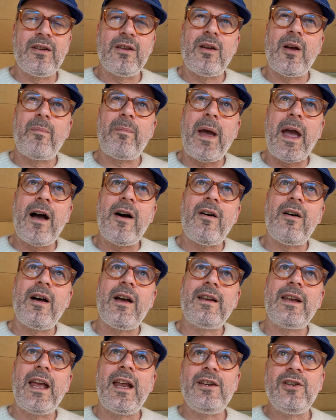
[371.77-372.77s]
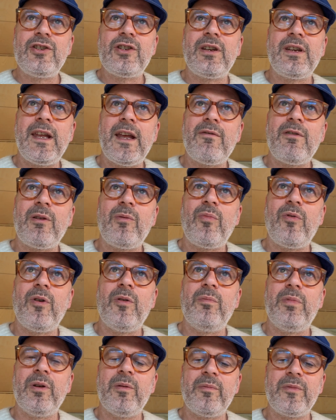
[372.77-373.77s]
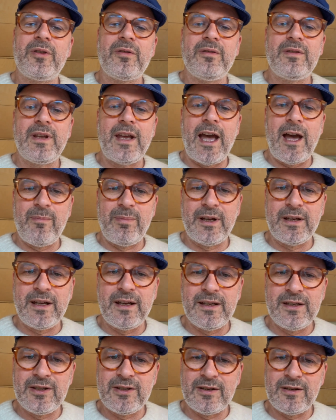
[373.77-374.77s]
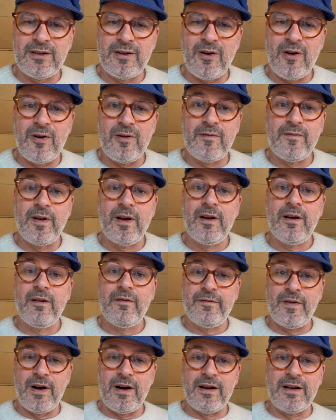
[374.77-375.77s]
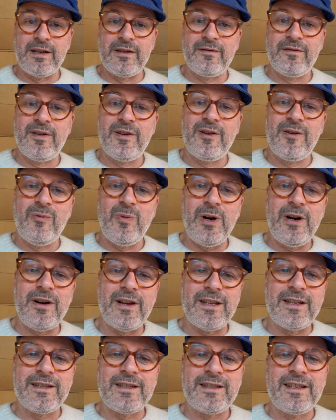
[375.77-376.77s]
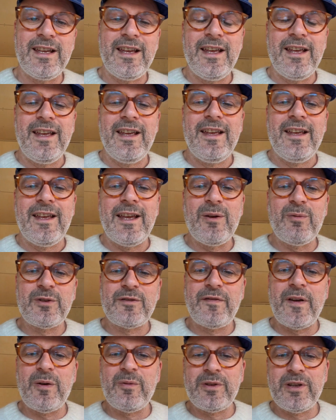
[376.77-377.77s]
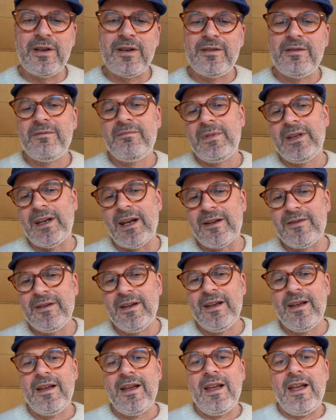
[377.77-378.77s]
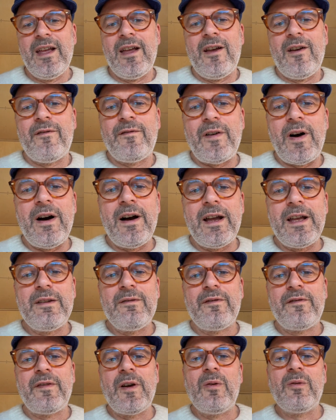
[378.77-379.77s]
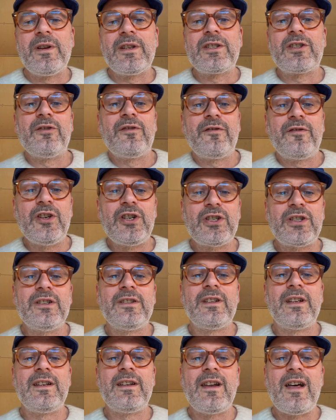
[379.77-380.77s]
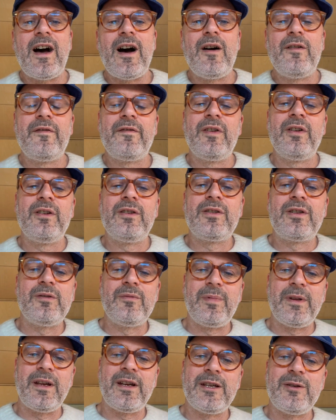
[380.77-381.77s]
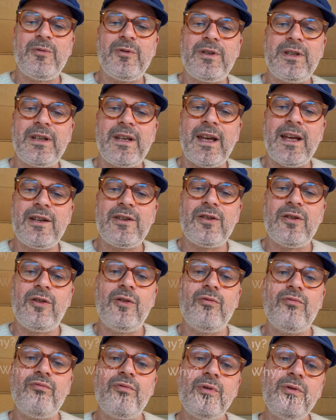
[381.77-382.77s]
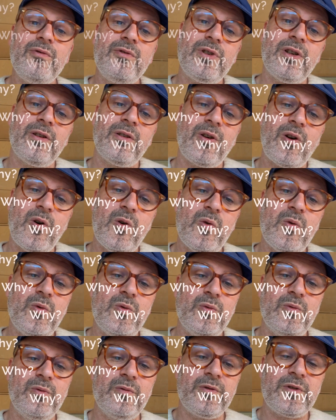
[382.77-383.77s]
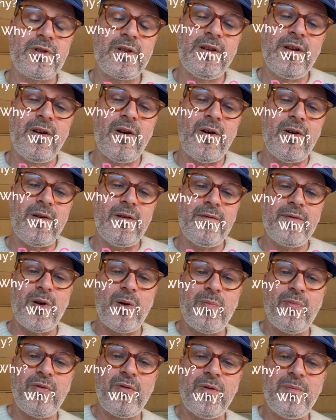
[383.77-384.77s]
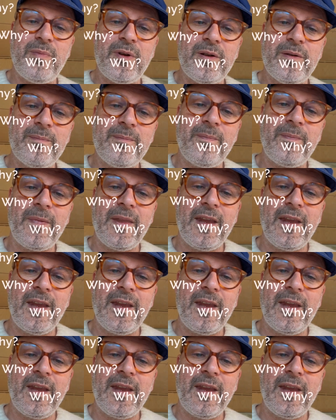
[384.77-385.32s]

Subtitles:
about an engineering problem through the application of 5 whys. It was felt that, 5 felt sufficient enough to be able to get to the root cause of a problem.